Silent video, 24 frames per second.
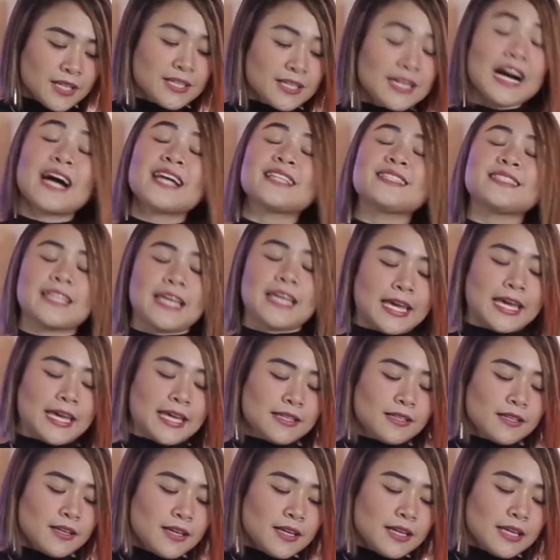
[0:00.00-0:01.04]
God
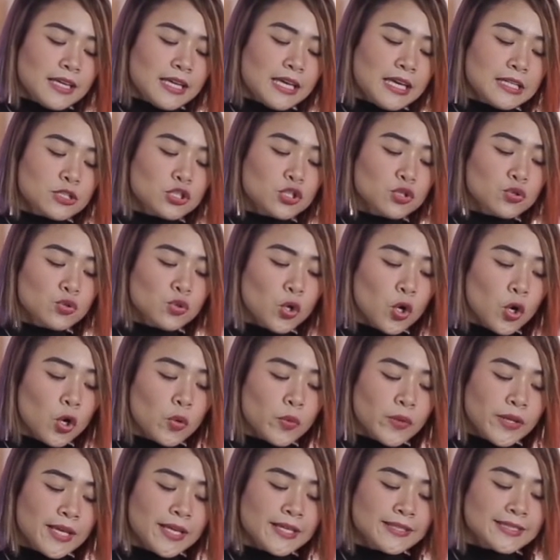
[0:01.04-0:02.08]
can, it's
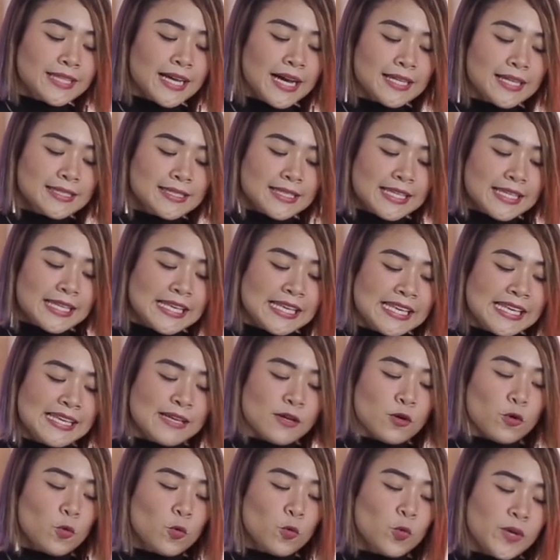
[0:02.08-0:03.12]
knowing that He
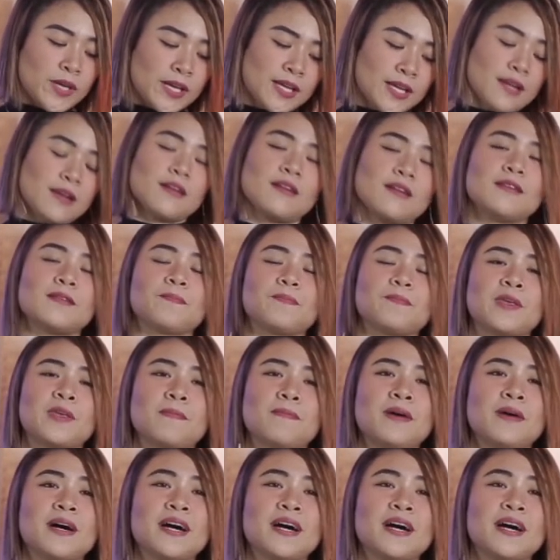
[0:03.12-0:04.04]
will, di ba?